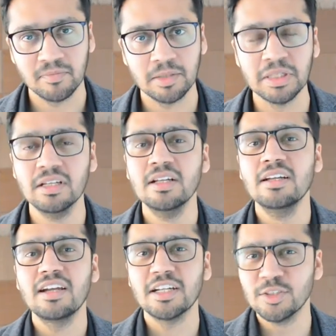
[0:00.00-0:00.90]
I mean,
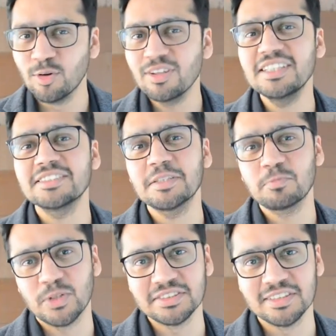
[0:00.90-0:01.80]
and they only say
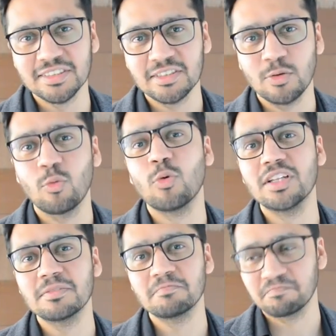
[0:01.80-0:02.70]
present
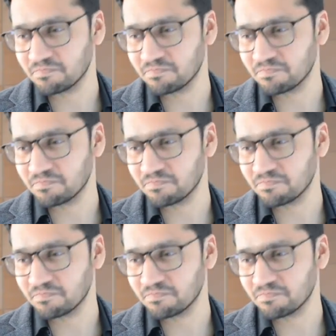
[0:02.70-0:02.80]
when,